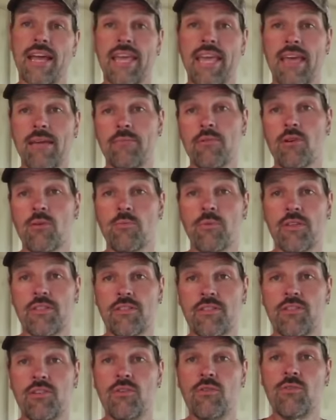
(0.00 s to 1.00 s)
I came home
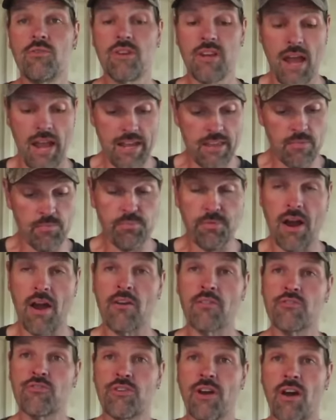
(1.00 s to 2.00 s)
with two nice
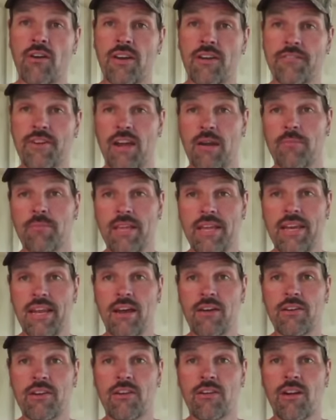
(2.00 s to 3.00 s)
brown trout. I've got them laid
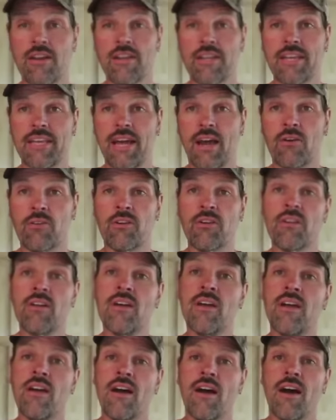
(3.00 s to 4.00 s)
out on the counter.
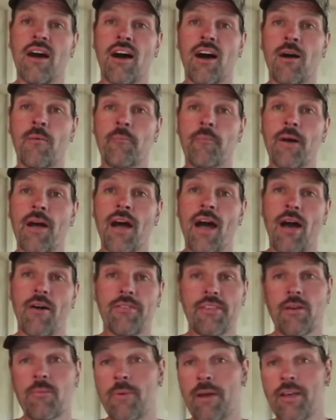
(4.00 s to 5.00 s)
Um, I
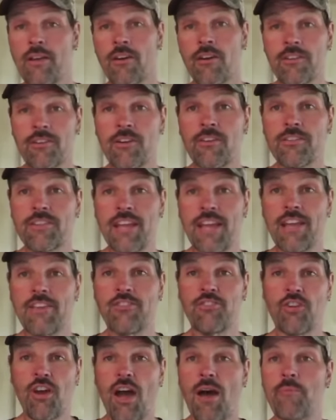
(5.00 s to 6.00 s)
was out my yard all day
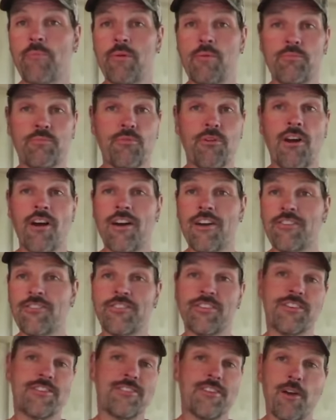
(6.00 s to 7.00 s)
chopping
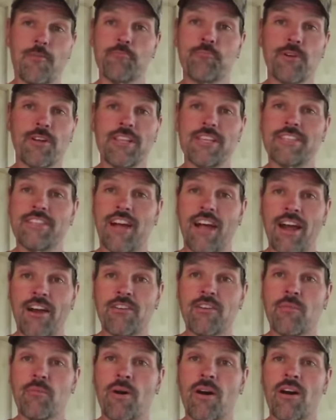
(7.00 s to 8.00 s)
brush and I'm really
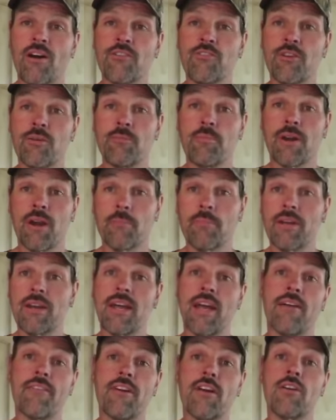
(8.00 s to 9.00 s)
tired, I'm hungry, but I'm
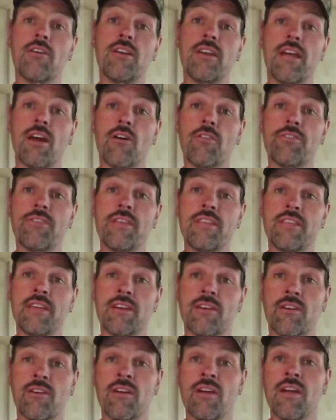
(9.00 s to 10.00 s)
gonna have a good healthy
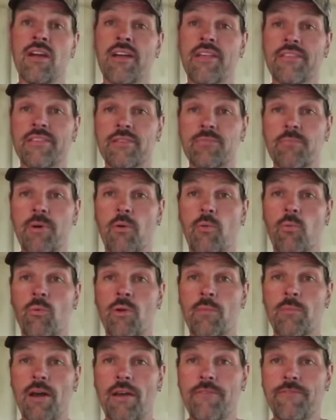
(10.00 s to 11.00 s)
dinner. It's
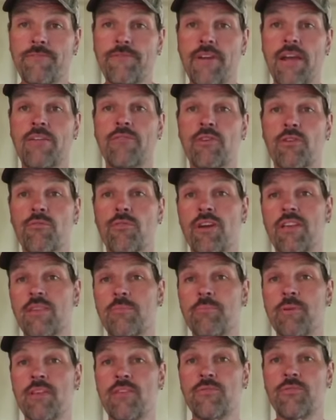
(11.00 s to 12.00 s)
one of my favorite
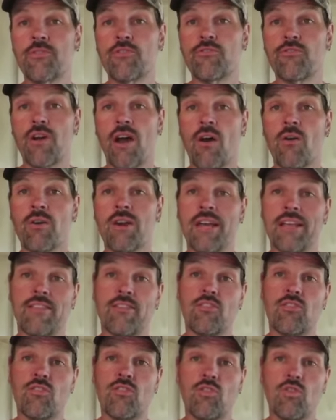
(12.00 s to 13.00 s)
recipes for trout.
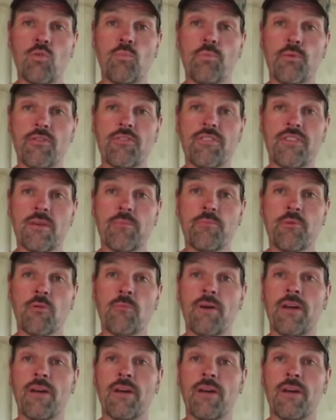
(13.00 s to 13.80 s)
It's super simple.